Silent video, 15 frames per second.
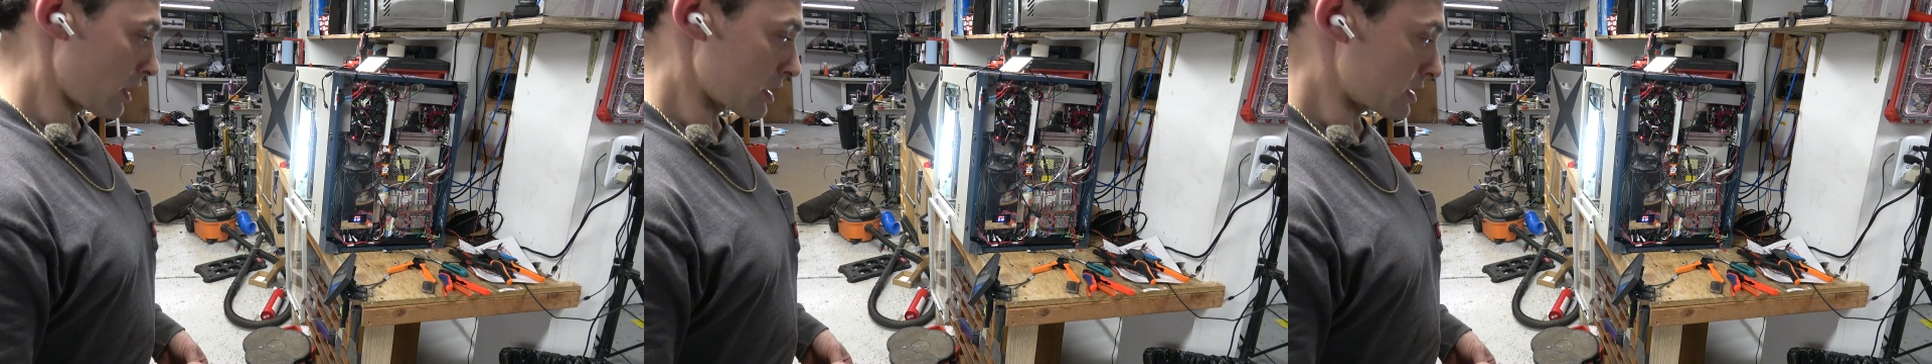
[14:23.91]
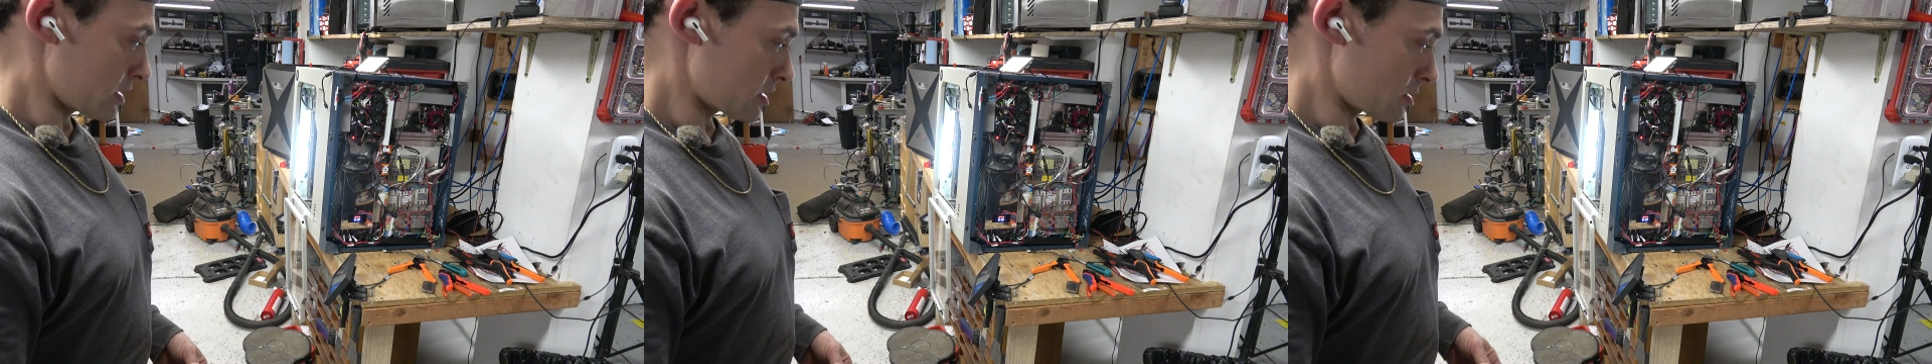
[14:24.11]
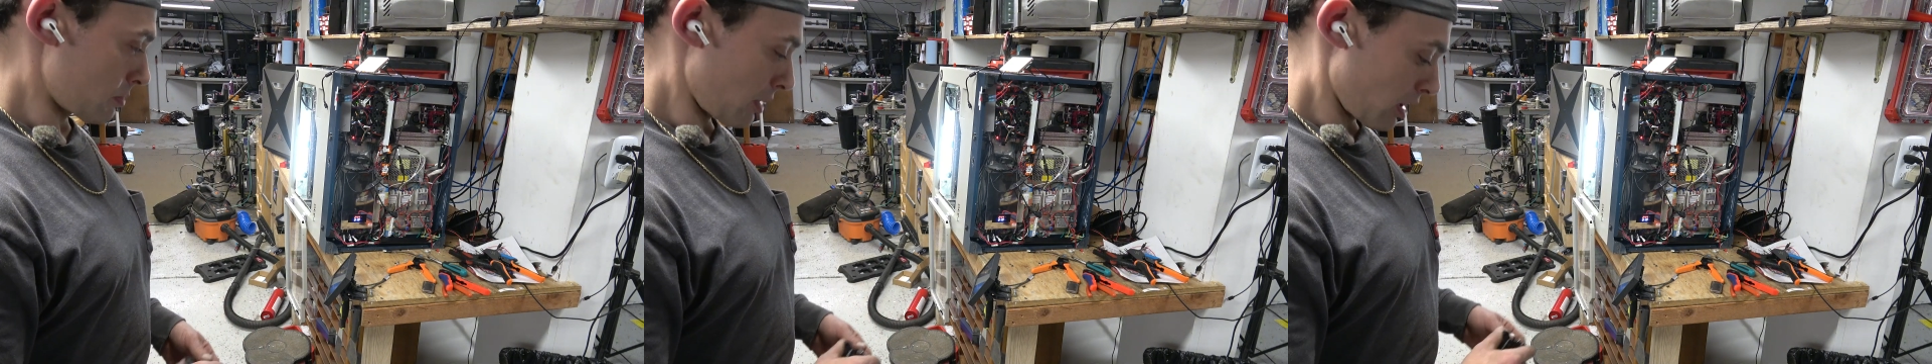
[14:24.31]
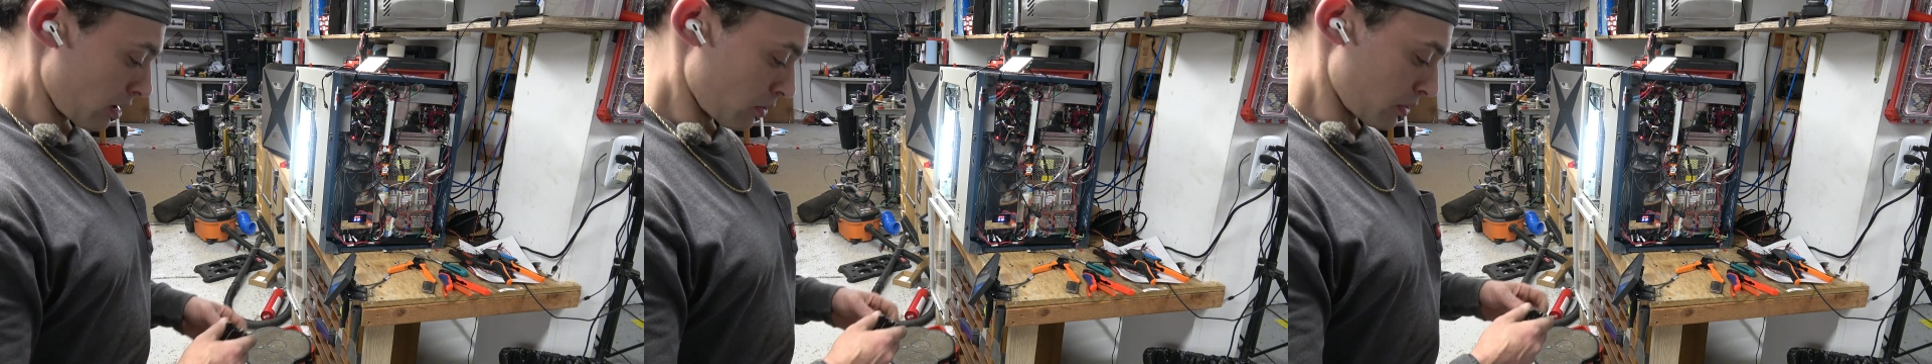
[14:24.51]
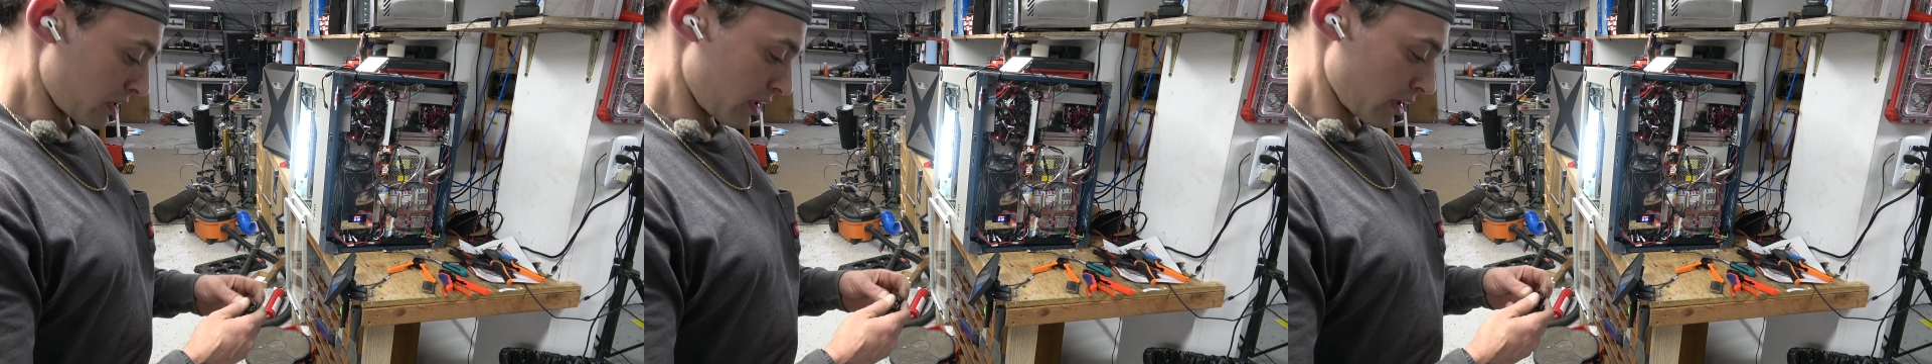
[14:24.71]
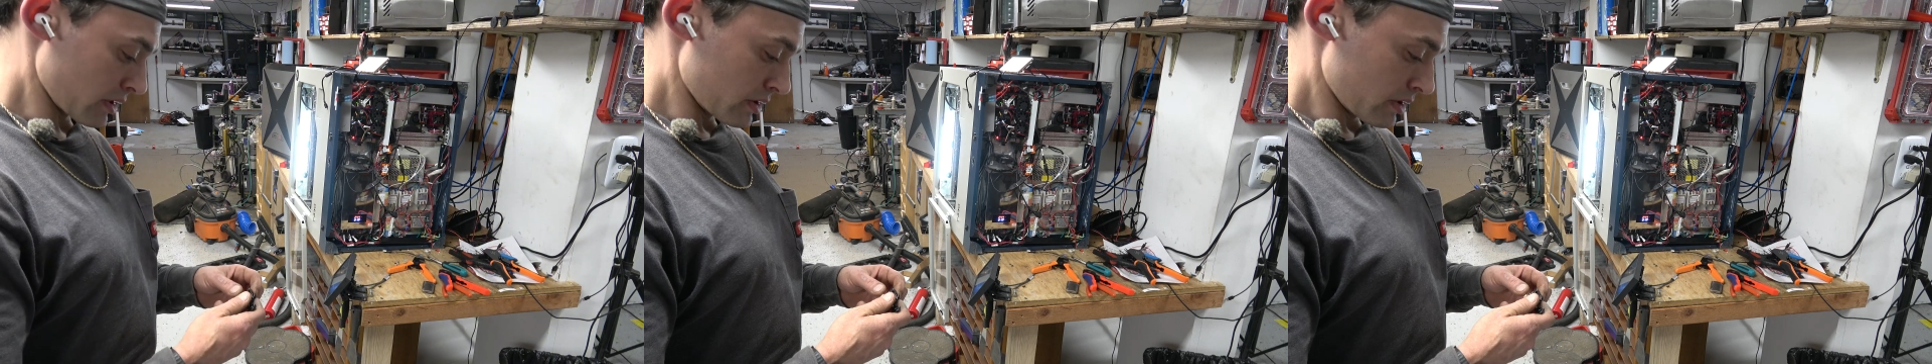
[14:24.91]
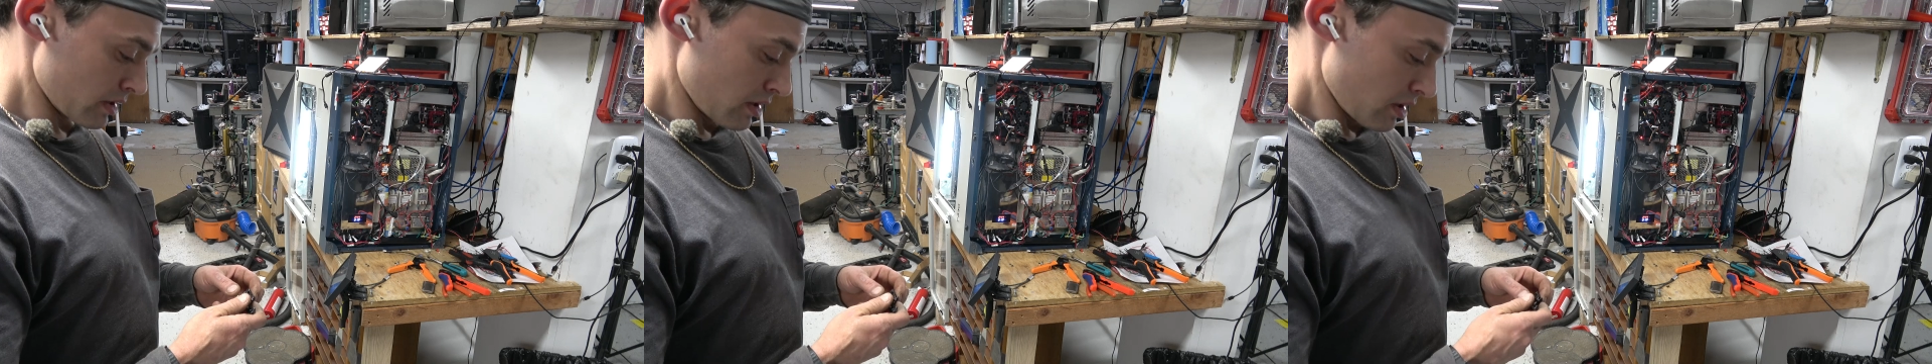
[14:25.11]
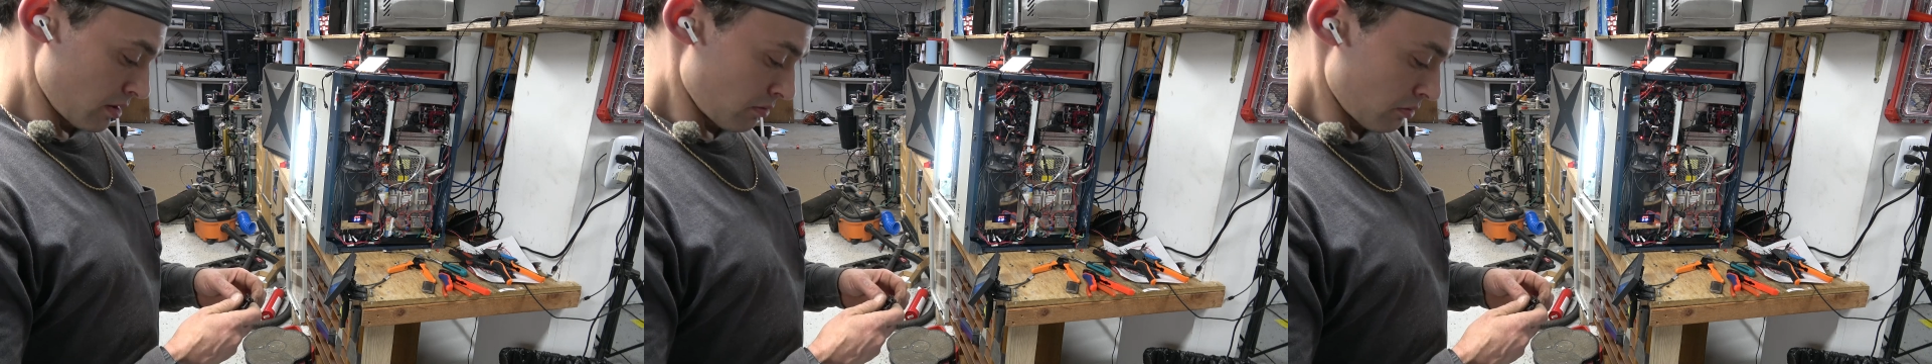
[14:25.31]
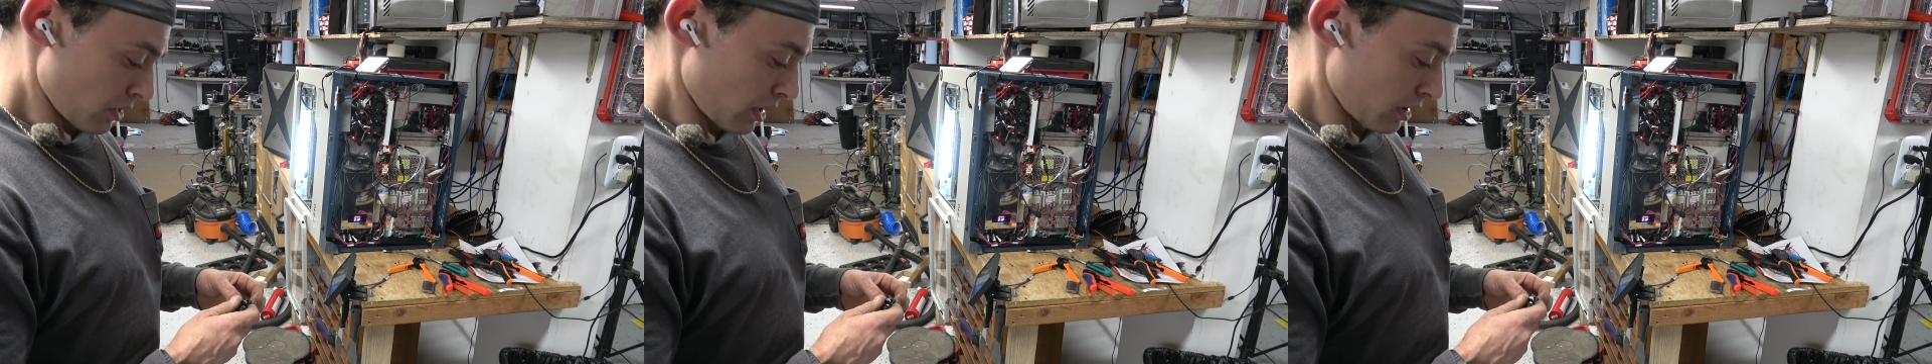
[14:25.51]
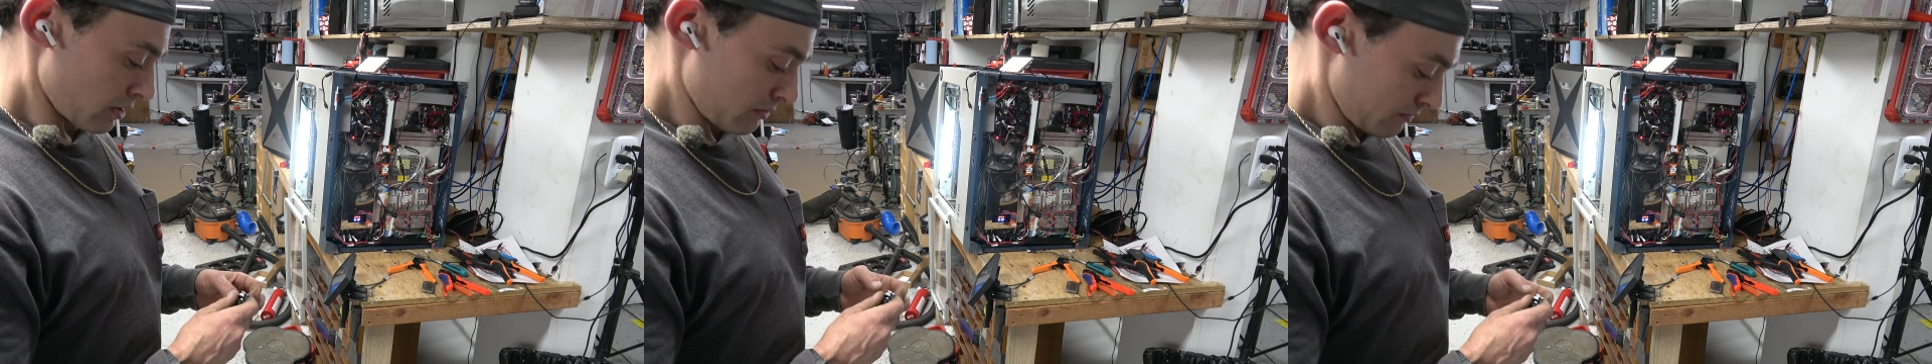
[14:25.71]
anticipated with this.
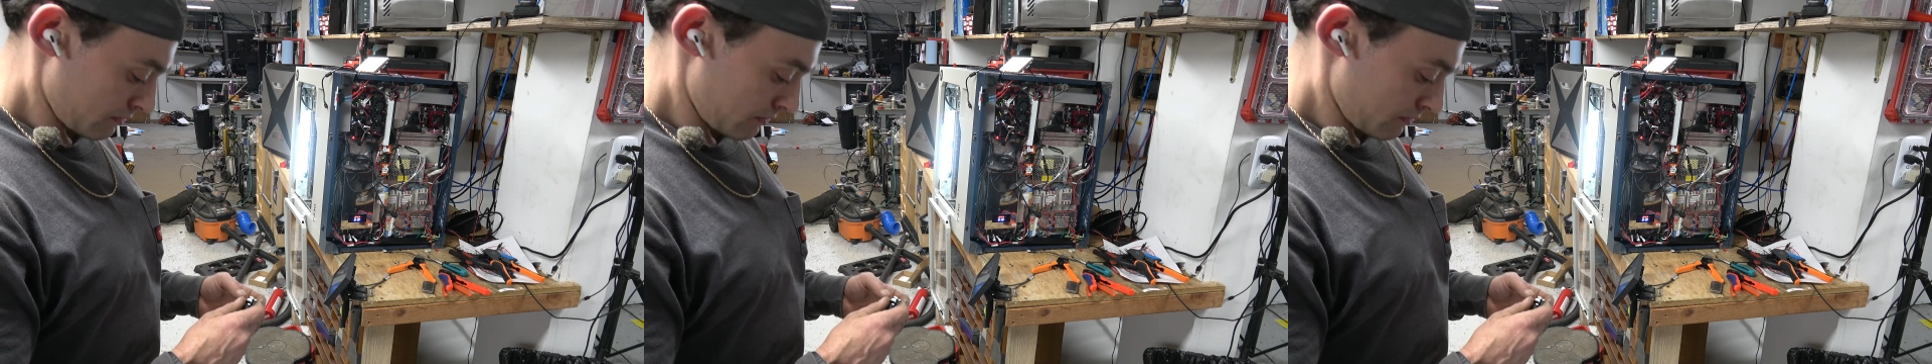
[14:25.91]
But